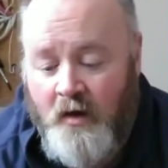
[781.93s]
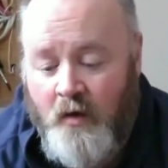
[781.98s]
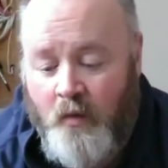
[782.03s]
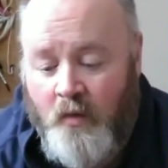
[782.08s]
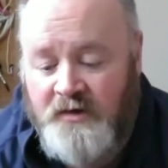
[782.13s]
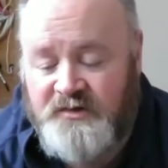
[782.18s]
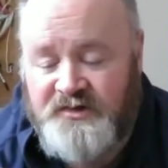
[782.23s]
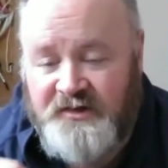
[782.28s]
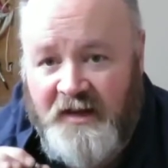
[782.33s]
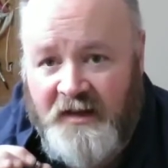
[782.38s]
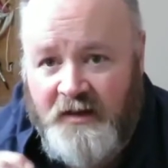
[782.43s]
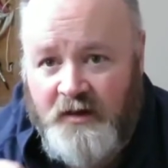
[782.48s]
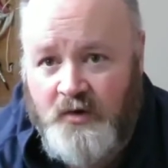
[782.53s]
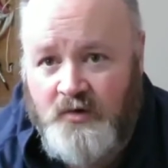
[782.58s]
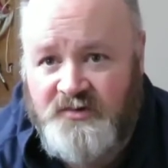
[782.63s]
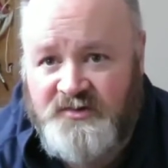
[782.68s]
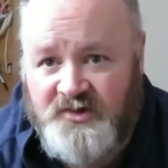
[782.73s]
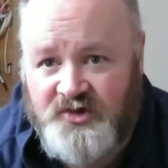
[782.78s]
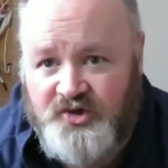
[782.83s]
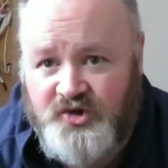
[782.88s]
once you get
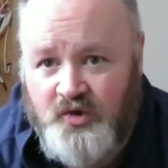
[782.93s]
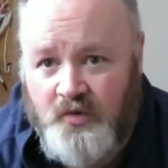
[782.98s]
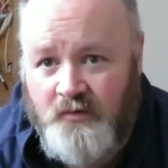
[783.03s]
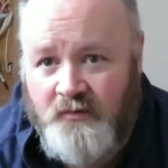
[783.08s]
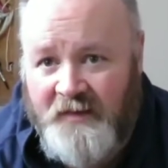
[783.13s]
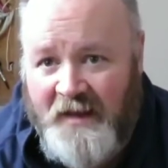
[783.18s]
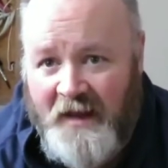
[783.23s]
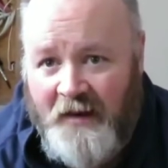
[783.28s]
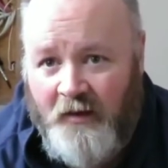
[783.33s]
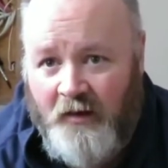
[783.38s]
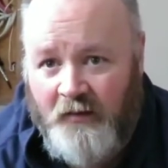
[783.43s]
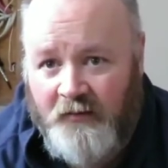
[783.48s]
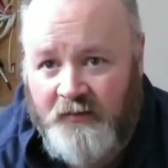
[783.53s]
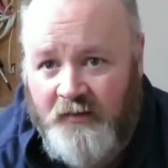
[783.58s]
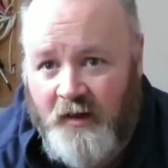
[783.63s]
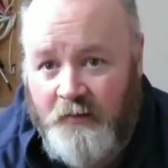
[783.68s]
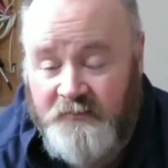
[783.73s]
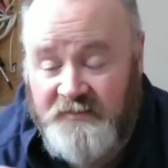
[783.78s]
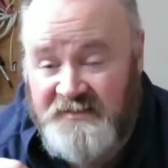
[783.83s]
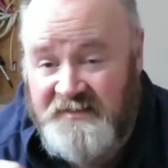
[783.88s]
used to shooting that all the time,